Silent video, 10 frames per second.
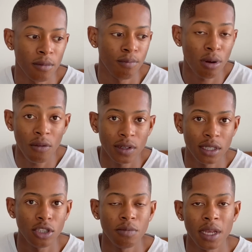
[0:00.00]
profits
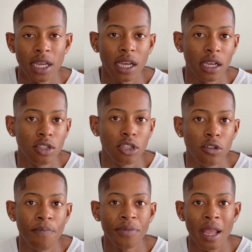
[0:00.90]
that you're making
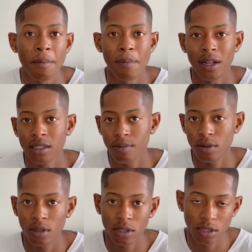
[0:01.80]
into
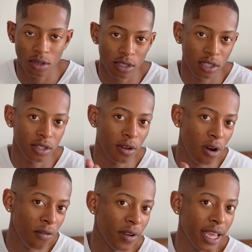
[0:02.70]
multiple sources
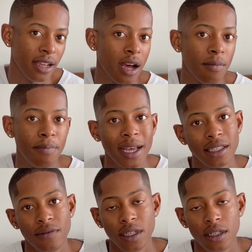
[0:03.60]
of income,
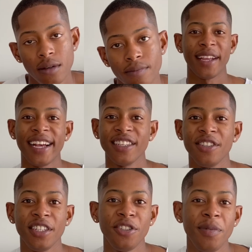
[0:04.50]
passive income. Guys, you
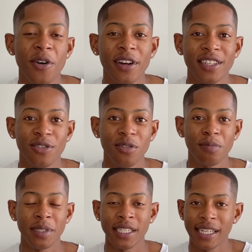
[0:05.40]
need to be honest with
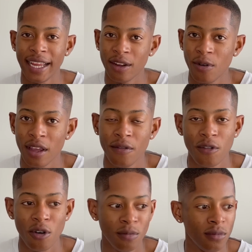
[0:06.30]
me. Like going
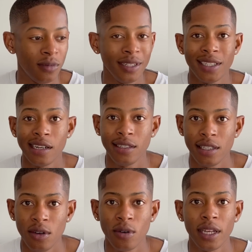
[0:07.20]
from literally
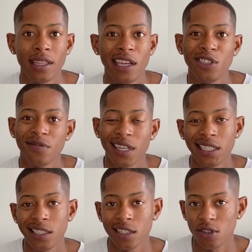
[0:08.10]
zero at the age of
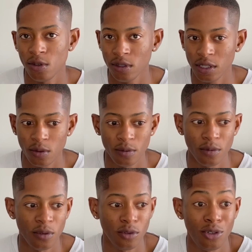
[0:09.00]
19 years old
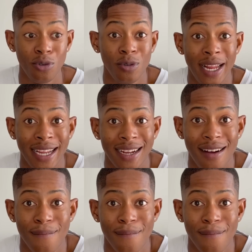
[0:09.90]
to like